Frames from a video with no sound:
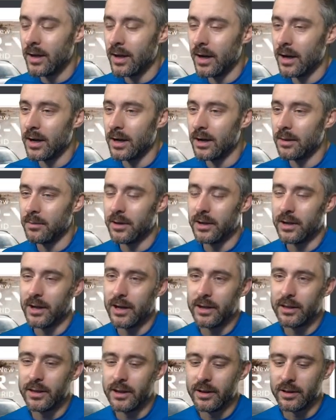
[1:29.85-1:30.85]
And
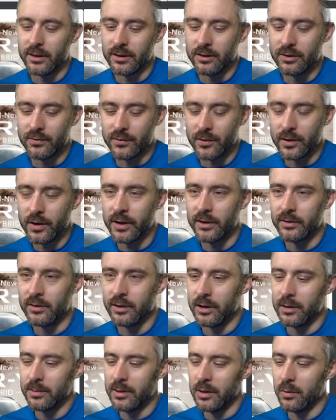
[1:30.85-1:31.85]
anything that's free isn't
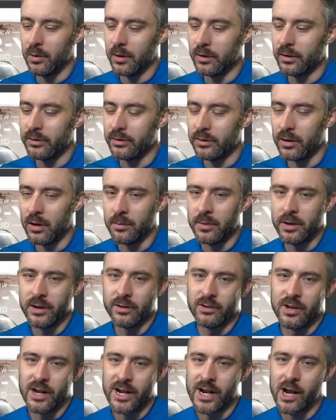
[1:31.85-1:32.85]
going to be worth the salt, because
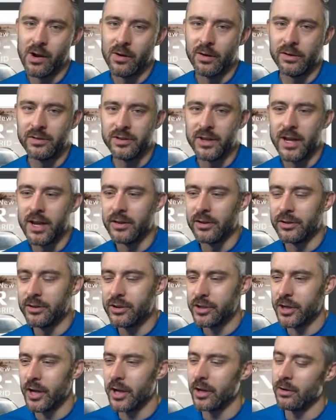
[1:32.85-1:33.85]
like I always say in this
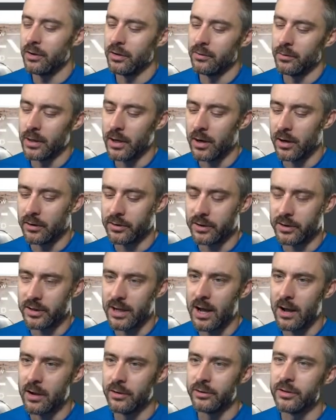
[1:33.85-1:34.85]
channel in regards to
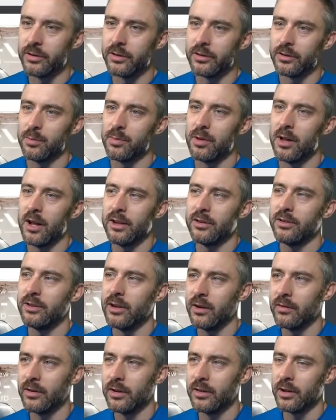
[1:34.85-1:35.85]
touts, and this applies to
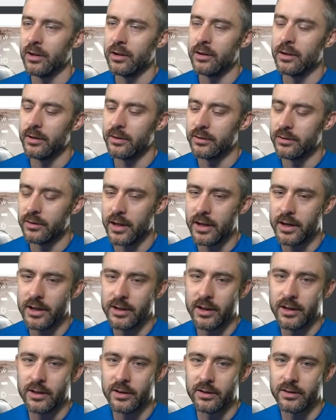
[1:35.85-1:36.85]
everything else,
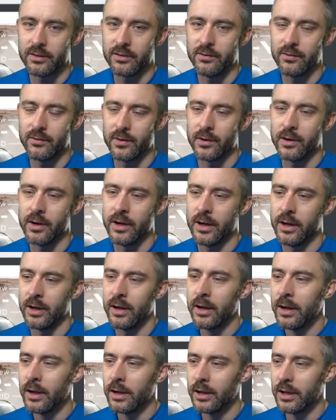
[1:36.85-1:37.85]
anything that's free,
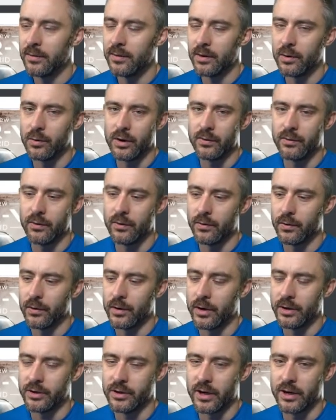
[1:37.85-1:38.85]
given away for
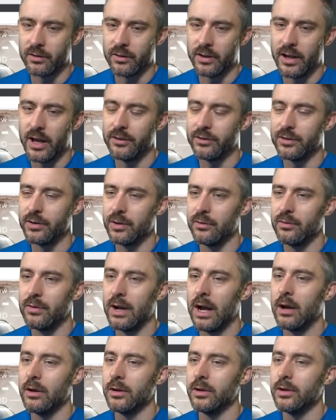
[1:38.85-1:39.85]
free, generally has no
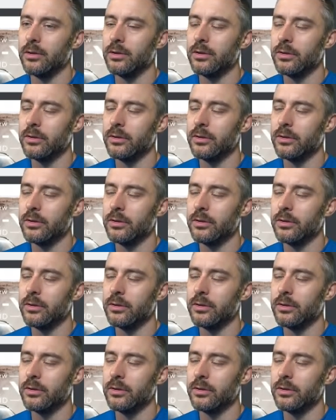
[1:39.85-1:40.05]
value.